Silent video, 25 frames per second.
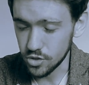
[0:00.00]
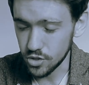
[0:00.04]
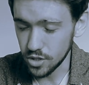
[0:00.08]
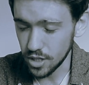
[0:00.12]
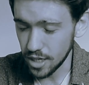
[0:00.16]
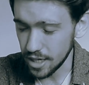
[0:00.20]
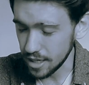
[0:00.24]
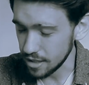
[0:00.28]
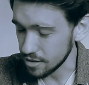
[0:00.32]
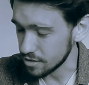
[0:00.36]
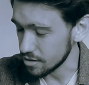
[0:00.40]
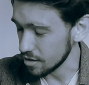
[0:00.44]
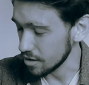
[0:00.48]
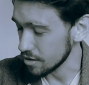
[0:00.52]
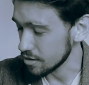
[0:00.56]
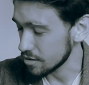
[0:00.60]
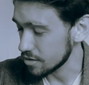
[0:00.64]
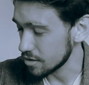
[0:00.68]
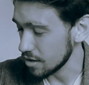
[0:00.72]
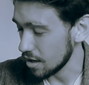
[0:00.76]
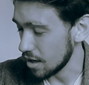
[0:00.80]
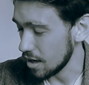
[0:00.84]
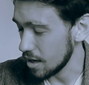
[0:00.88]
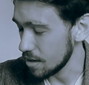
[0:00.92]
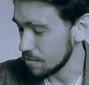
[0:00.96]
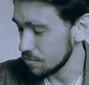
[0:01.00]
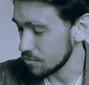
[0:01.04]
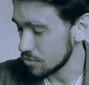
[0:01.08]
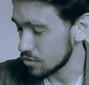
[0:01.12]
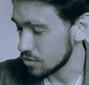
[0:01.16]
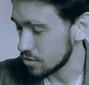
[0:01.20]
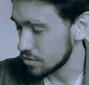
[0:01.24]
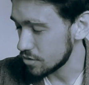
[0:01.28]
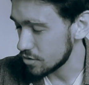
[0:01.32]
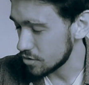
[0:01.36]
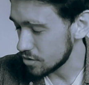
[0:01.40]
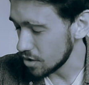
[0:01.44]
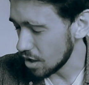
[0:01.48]
Jesus, I'm
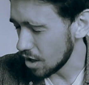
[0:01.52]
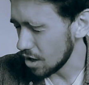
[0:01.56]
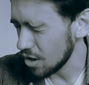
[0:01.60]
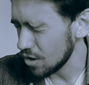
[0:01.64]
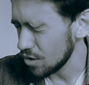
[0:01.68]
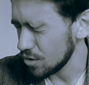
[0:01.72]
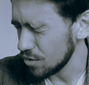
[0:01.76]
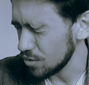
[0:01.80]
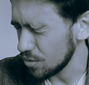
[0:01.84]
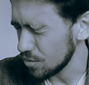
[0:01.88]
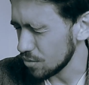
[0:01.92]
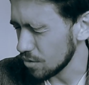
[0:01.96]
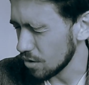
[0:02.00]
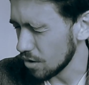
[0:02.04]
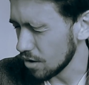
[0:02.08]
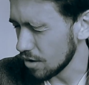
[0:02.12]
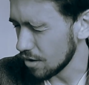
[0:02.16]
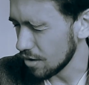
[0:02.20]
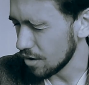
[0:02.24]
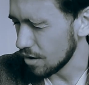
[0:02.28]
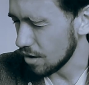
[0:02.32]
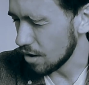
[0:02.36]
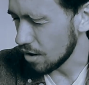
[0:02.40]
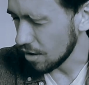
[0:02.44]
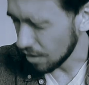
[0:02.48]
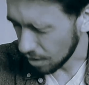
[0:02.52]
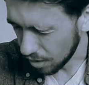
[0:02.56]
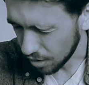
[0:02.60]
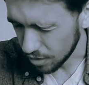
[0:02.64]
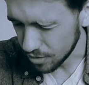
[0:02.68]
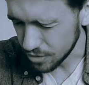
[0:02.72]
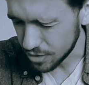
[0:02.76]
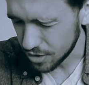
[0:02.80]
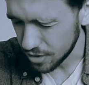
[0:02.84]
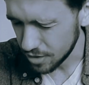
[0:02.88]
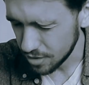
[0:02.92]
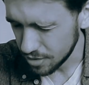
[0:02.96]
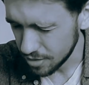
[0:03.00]
so
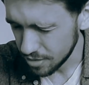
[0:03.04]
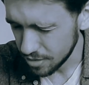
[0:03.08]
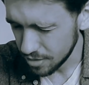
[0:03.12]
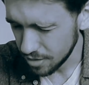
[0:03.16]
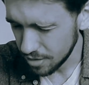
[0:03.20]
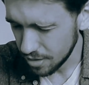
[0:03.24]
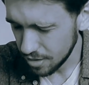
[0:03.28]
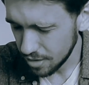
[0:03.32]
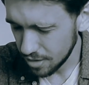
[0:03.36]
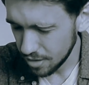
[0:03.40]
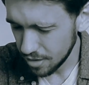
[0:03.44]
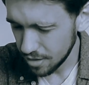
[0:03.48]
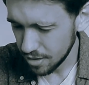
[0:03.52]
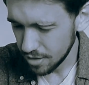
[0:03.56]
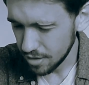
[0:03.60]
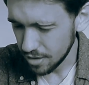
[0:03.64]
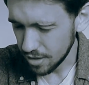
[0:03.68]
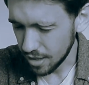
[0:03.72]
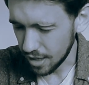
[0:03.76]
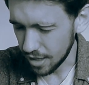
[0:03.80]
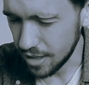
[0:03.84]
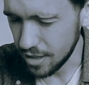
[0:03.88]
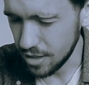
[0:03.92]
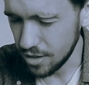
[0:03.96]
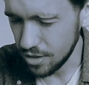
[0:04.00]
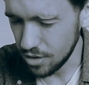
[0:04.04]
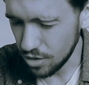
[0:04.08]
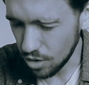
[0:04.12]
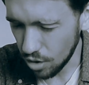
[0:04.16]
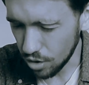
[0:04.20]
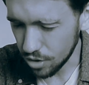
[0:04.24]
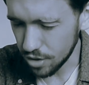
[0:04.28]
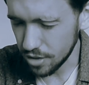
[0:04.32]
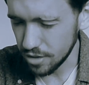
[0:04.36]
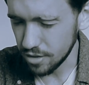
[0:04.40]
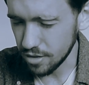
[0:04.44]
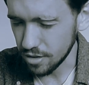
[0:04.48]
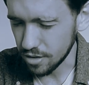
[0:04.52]
hot. And
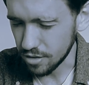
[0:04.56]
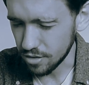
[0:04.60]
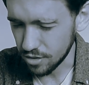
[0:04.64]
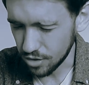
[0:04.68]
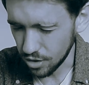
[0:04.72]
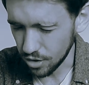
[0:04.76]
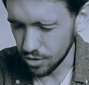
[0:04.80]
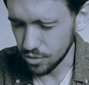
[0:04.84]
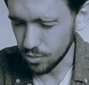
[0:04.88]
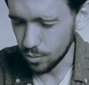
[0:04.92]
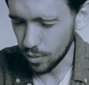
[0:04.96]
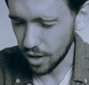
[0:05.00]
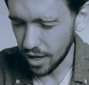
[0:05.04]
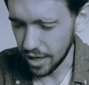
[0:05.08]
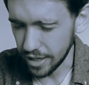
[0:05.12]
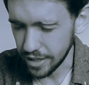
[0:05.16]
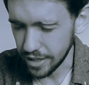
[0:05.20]
not in the good